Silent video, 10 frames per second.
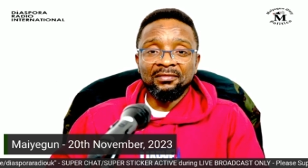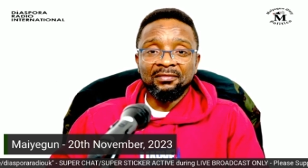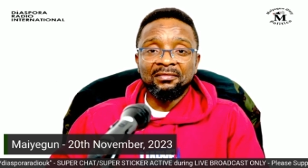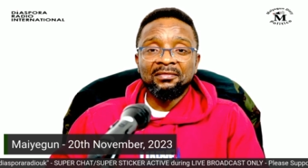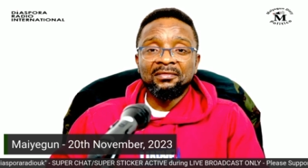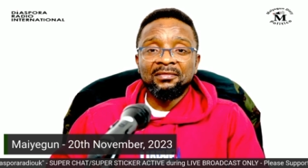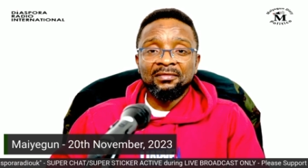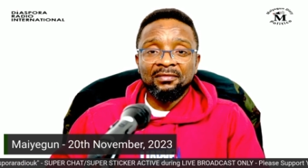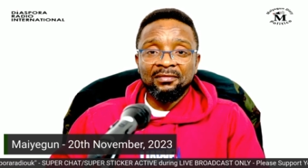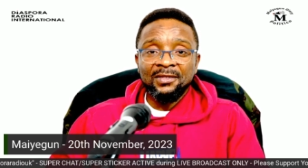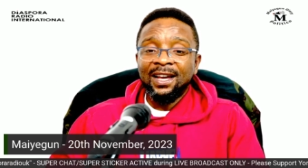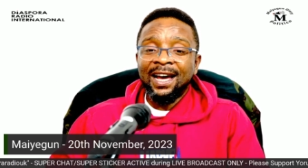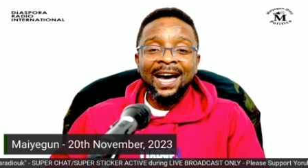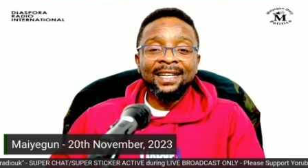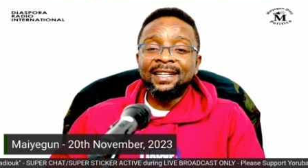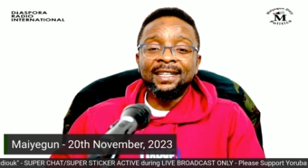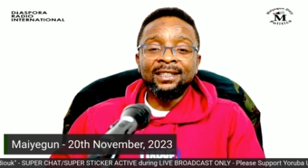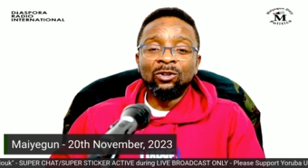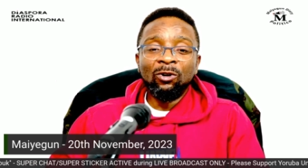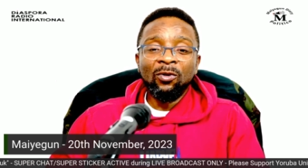Hardly anyone
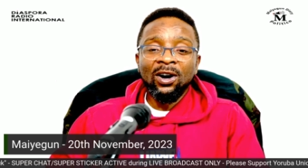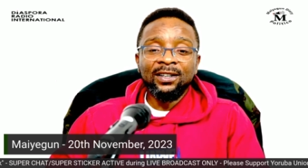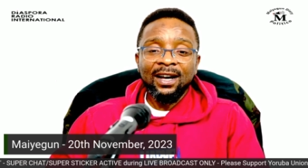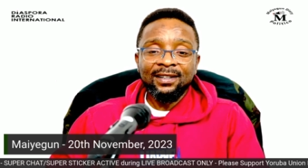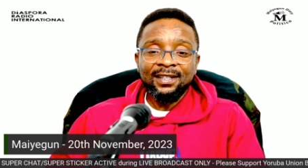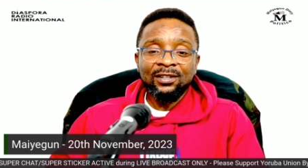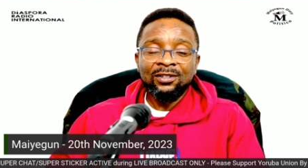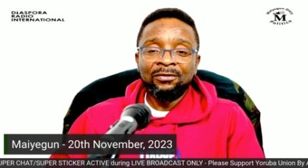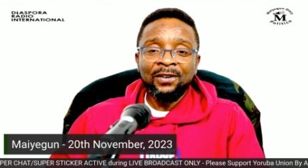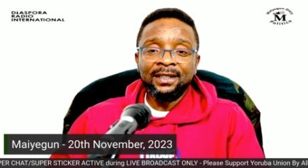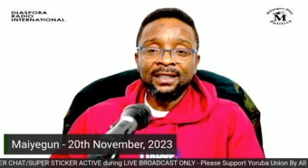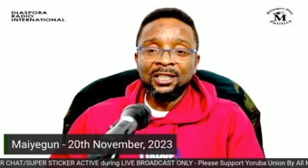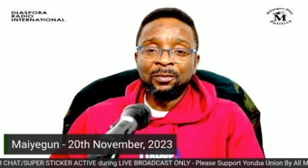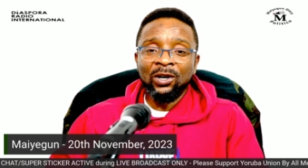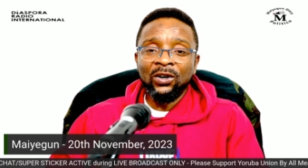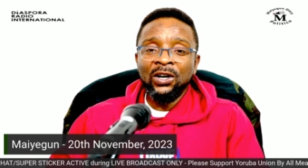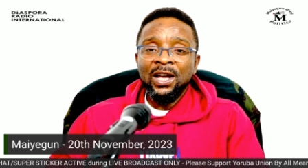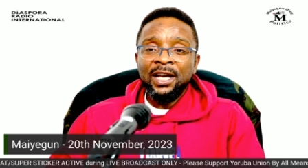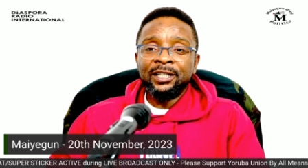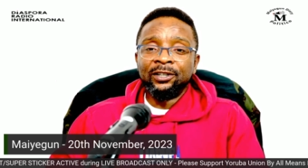has suffered it, but
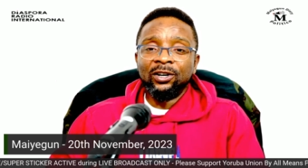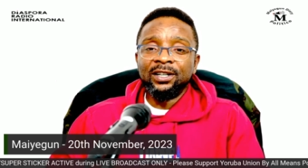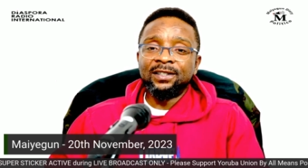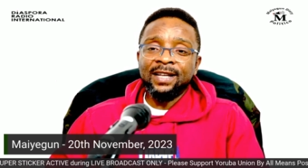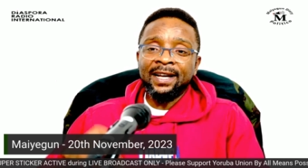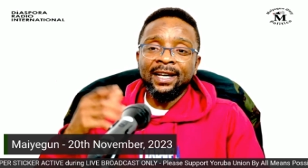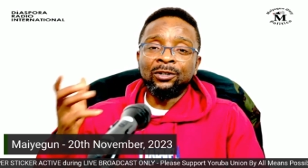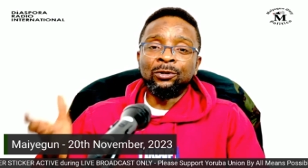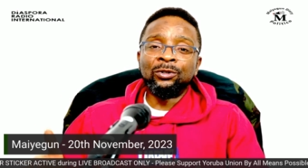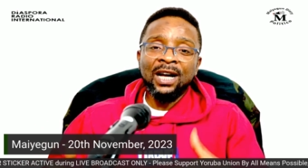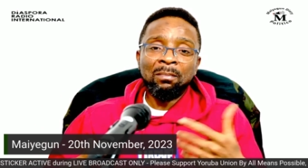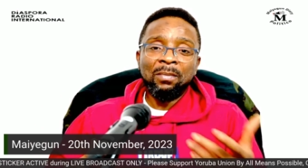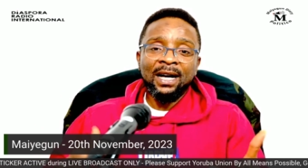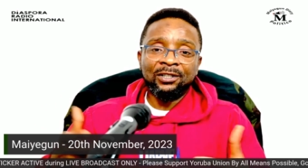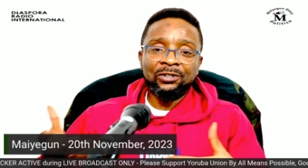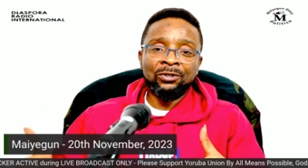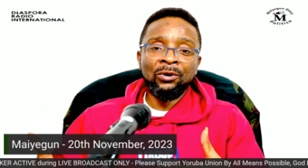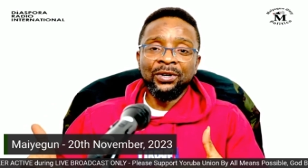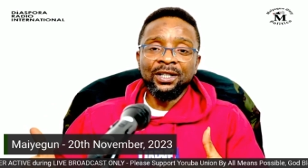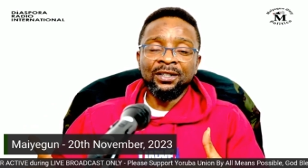you know, it's like a good and bad
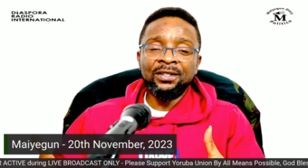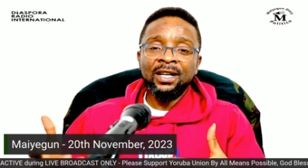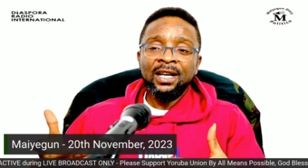stories.